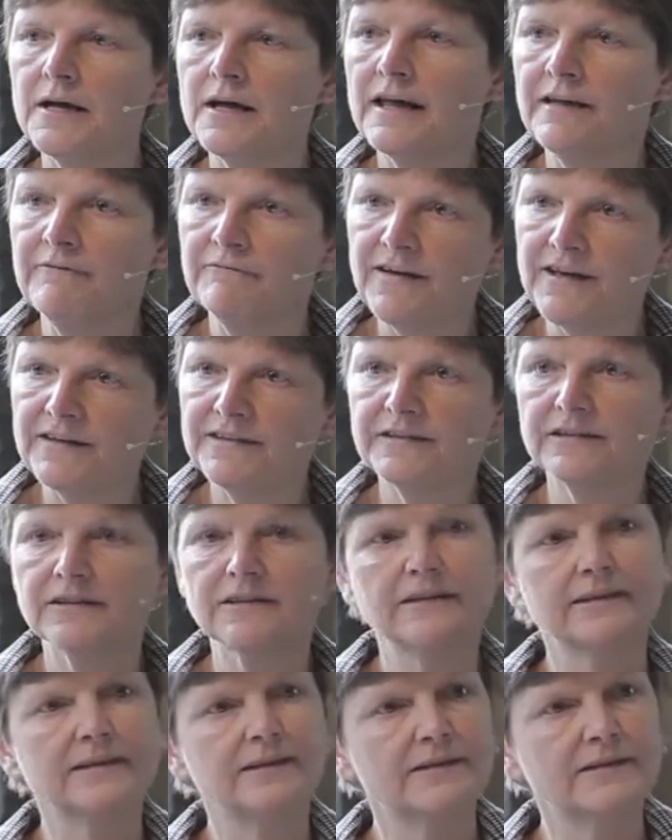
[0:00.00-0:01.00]

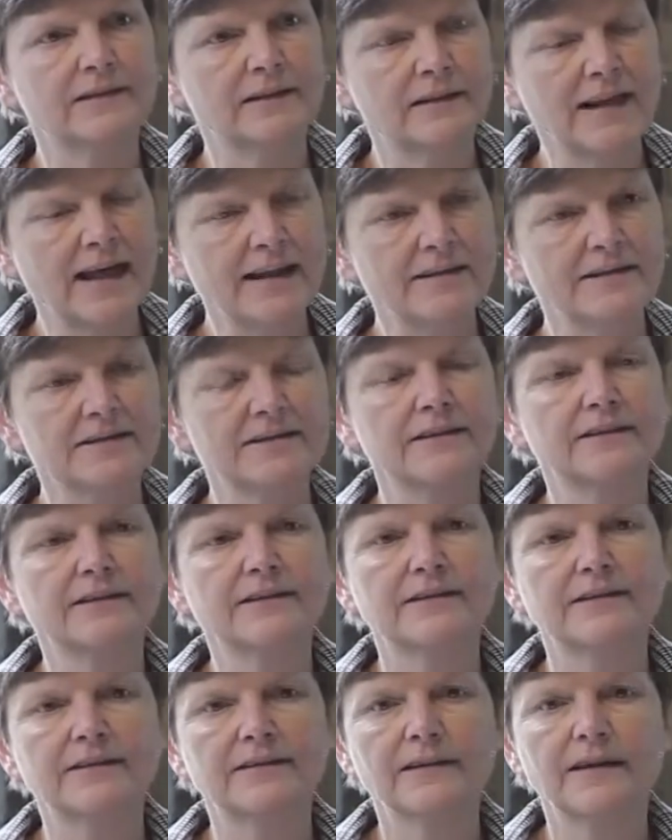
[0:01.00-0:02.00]
investors,
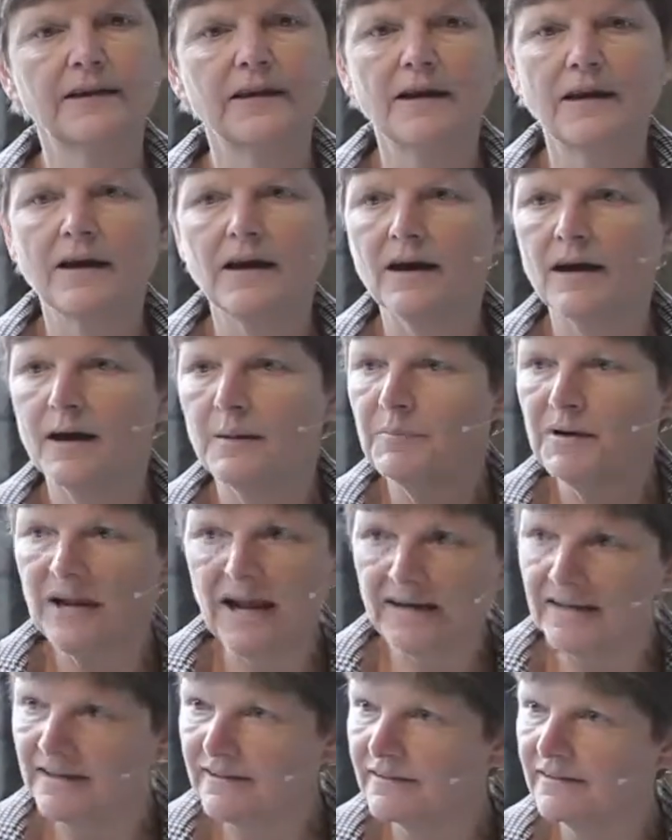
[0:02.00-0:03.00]
lenders,
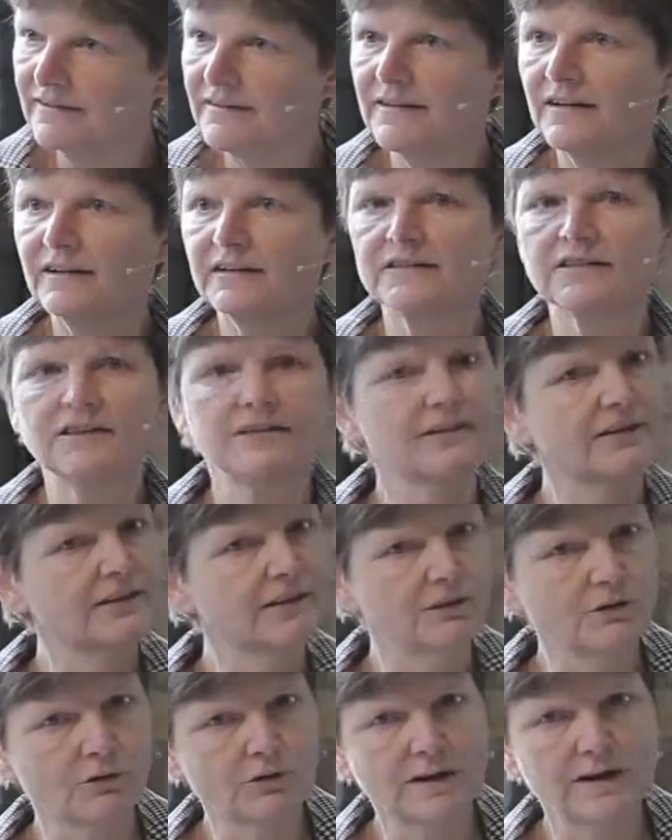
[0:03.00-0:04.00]
planning consultants,
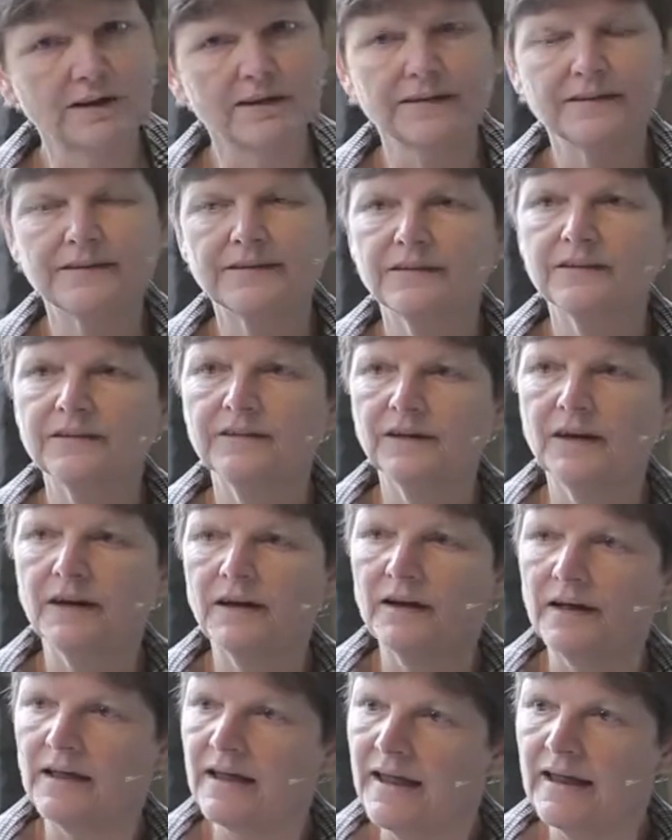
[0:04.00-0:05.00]
lawyers,
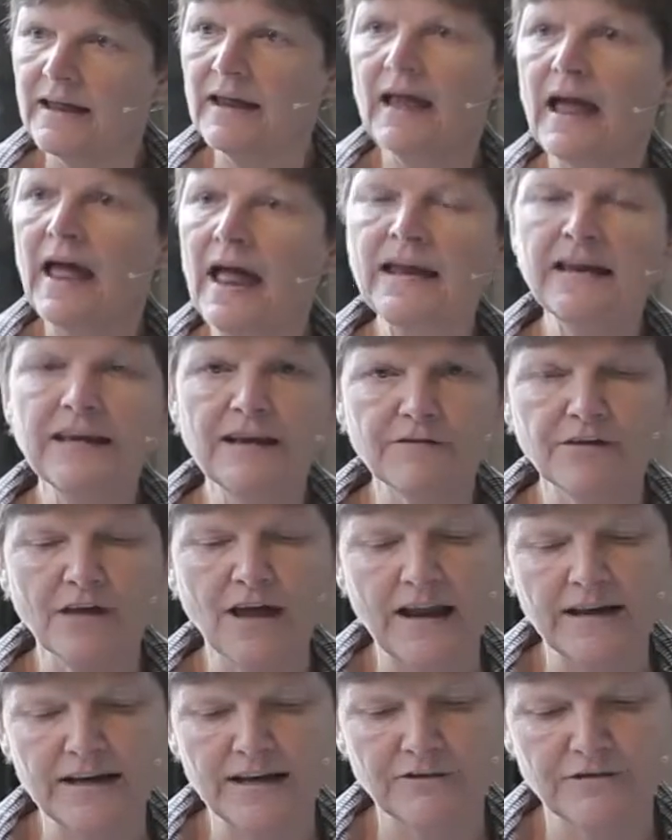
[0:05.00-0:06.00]
any
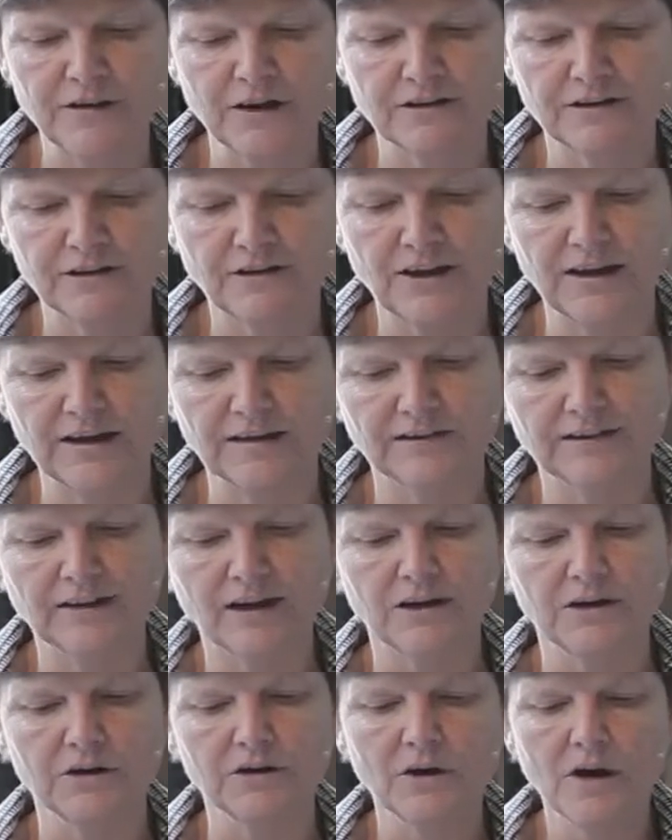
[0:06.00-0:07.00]
of those things.
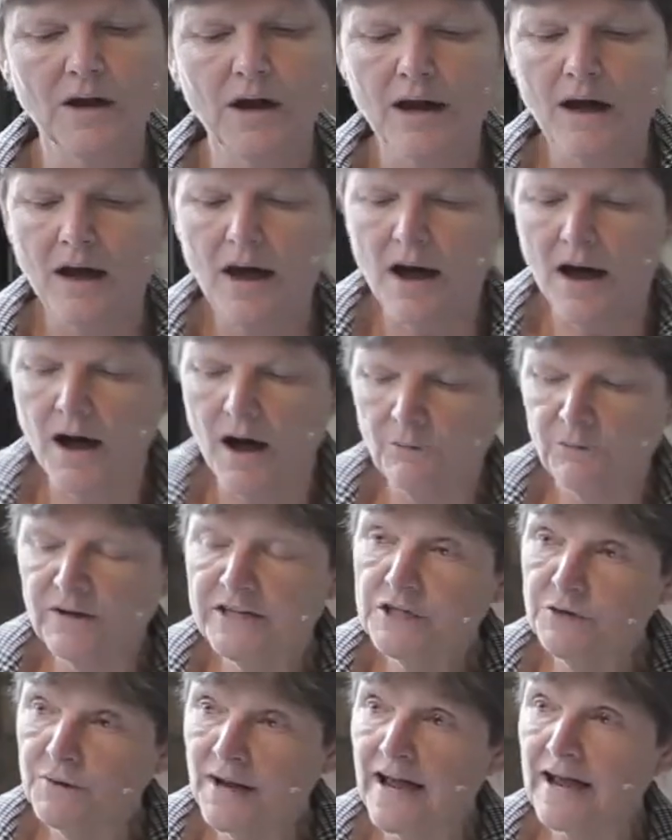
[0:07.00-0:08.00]
So we
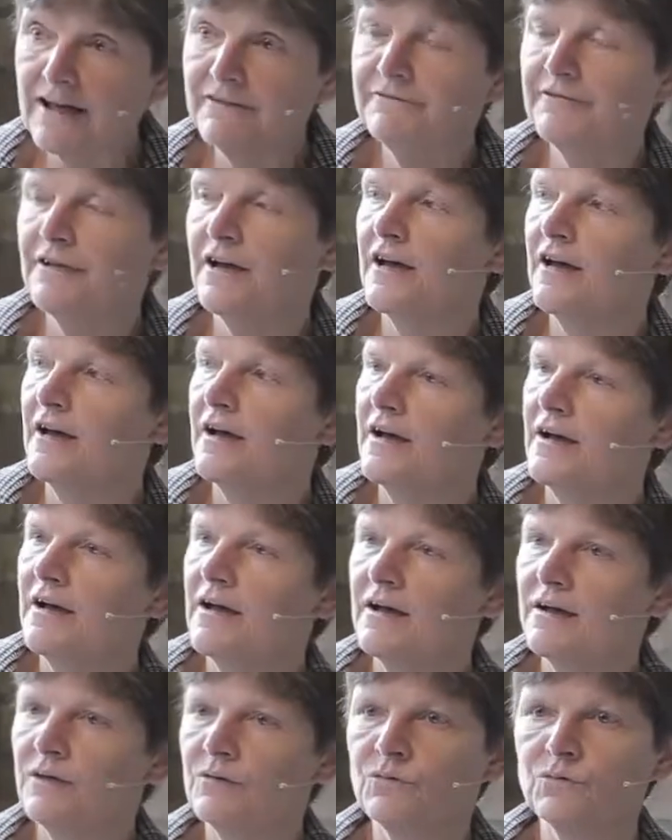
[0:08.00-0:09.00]
do
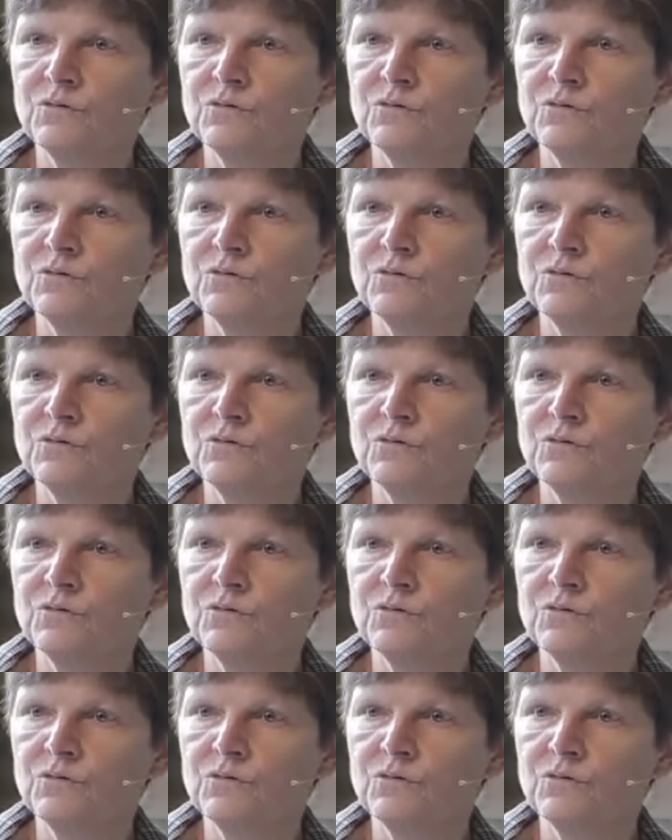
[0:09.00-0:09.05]
have